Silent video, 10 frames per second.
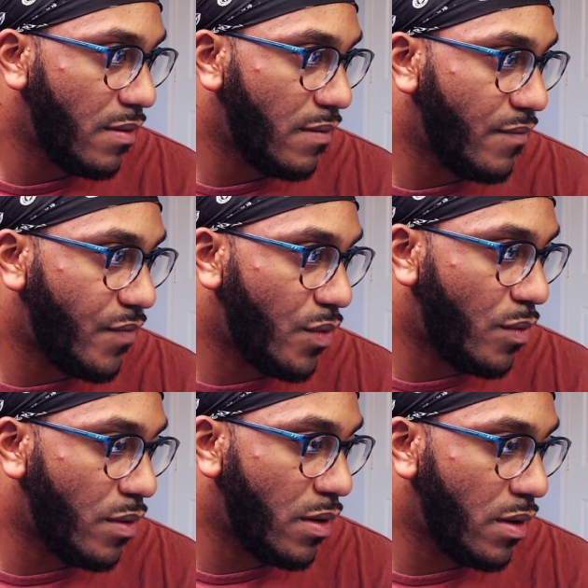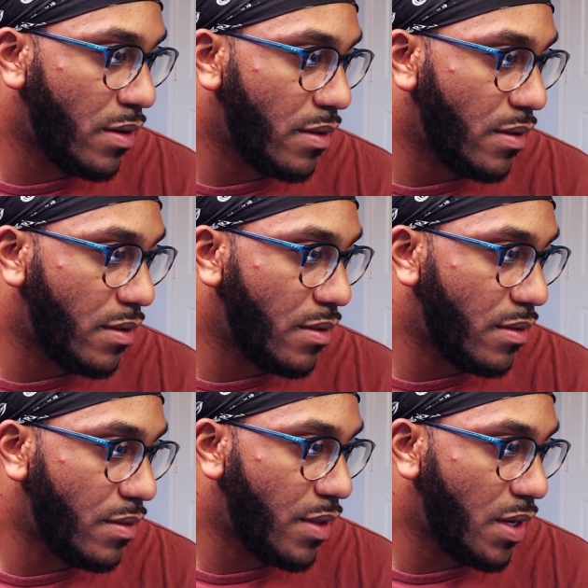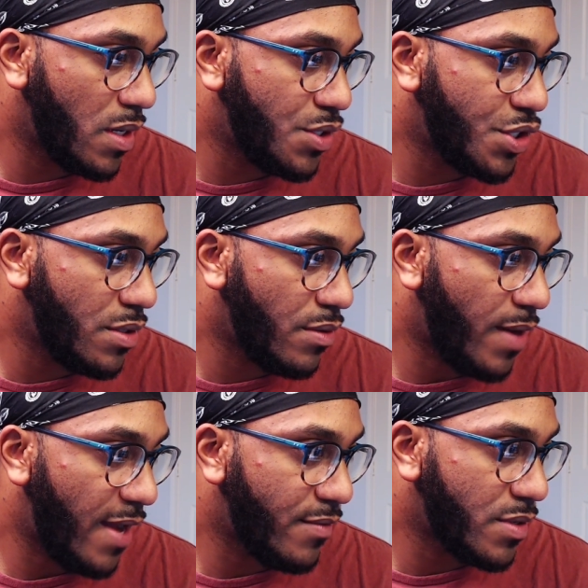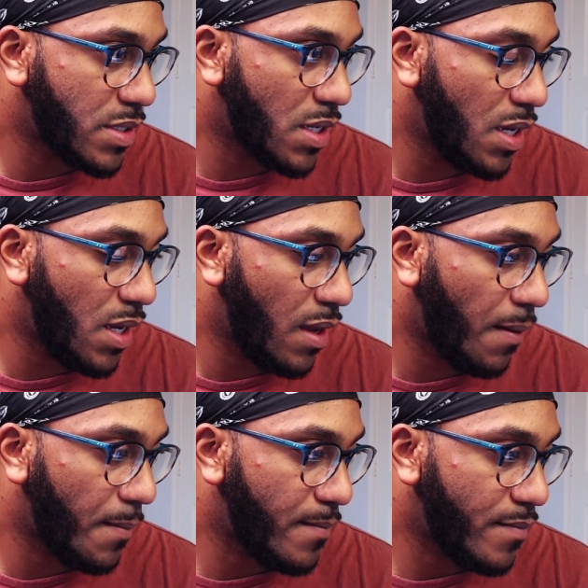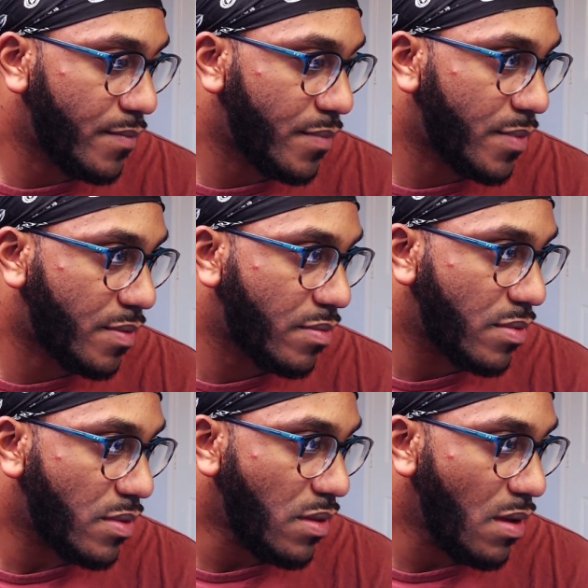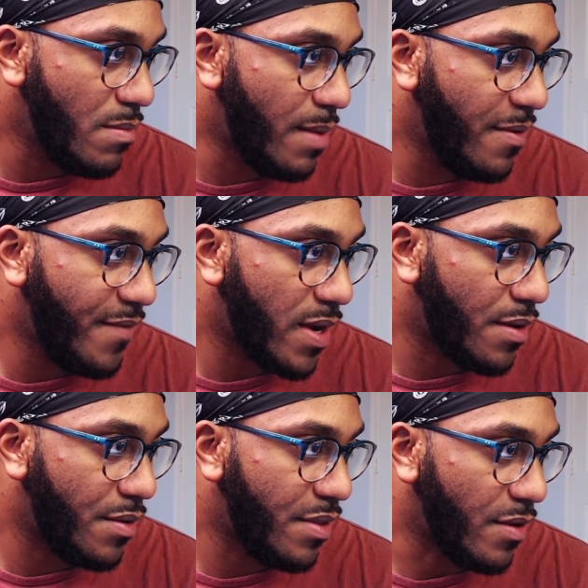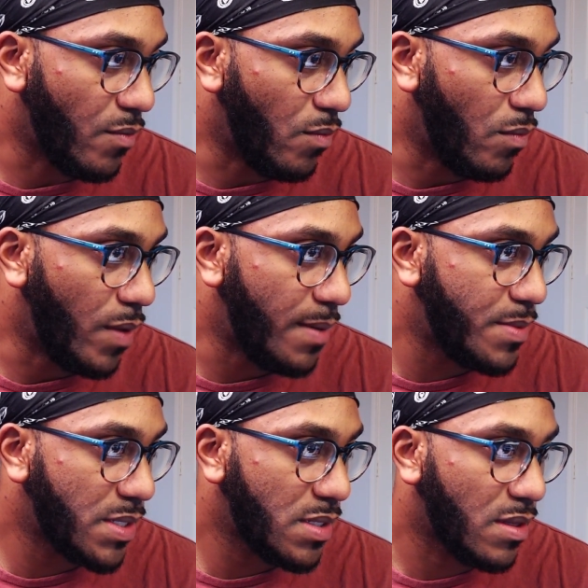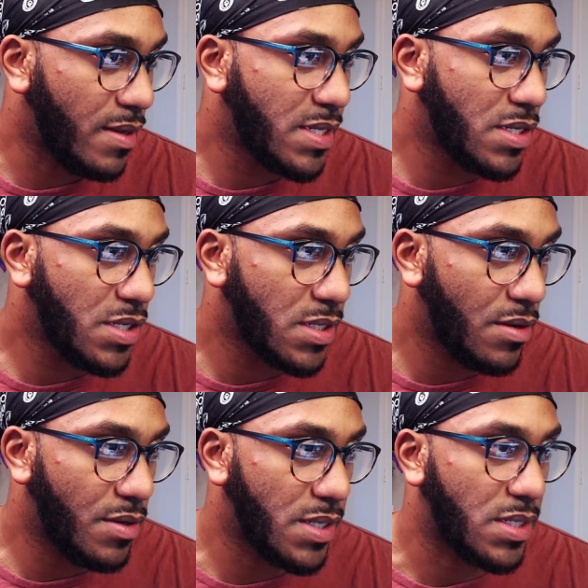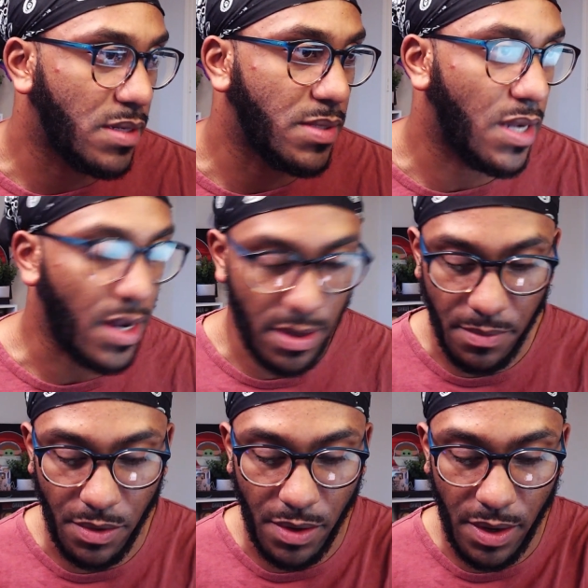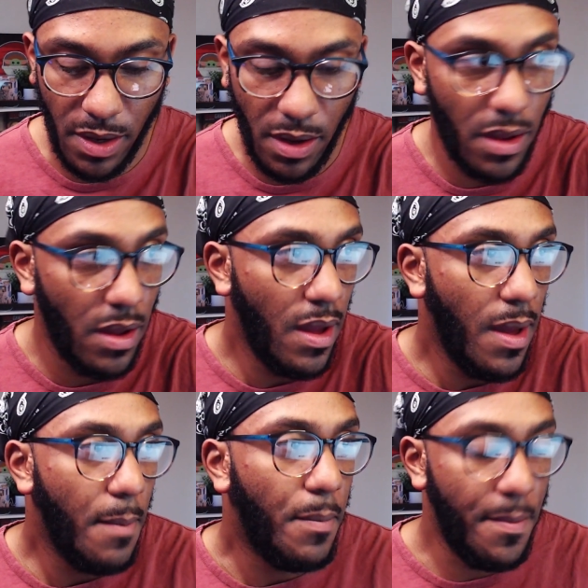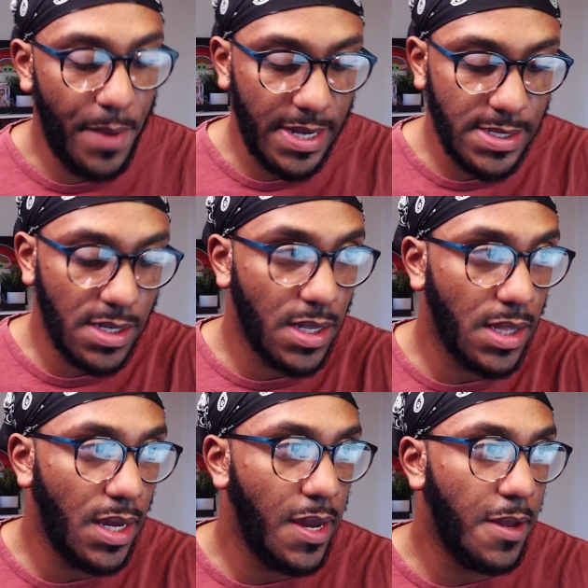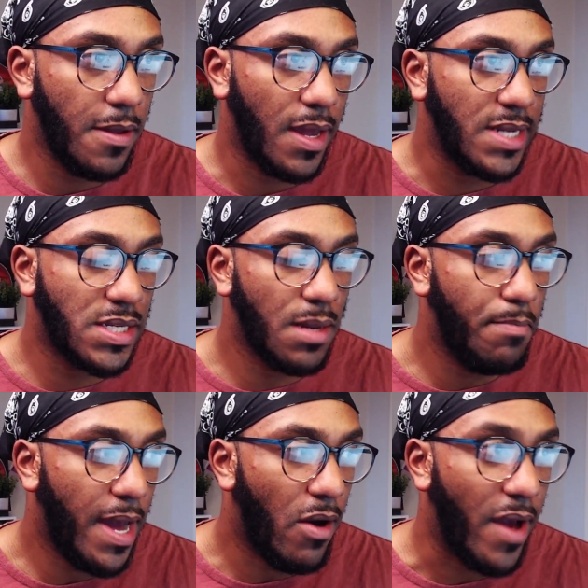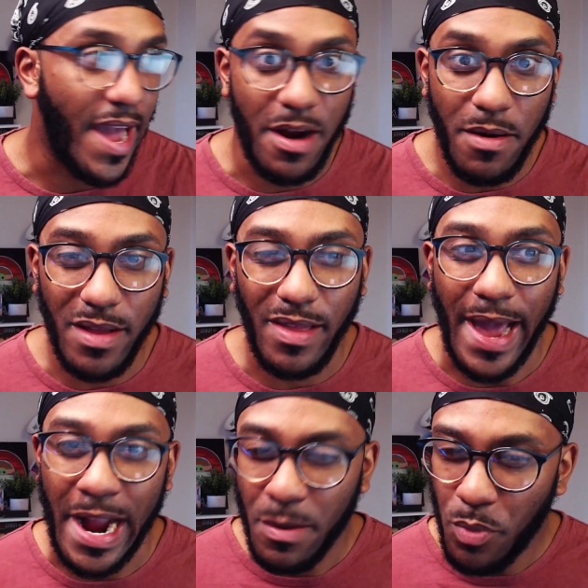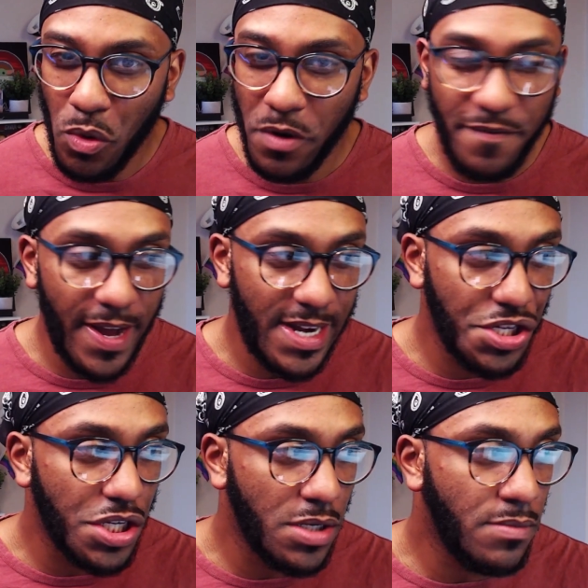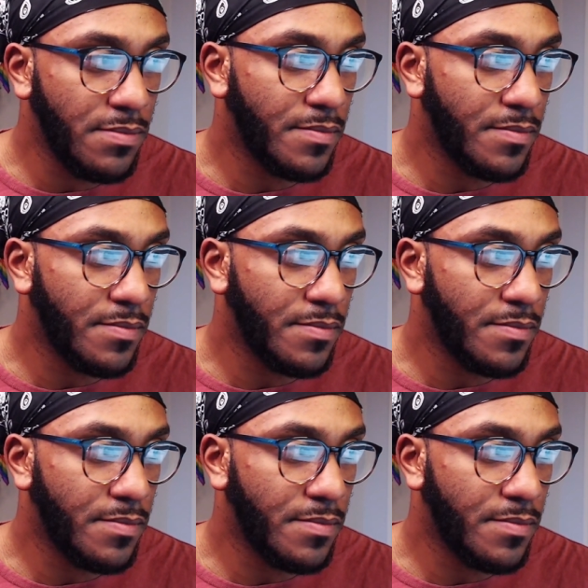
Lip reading: for the Incheon Arrivals kit. Maybe if I go to their website, let's just go to sims.community. But basically it's about airport fashion,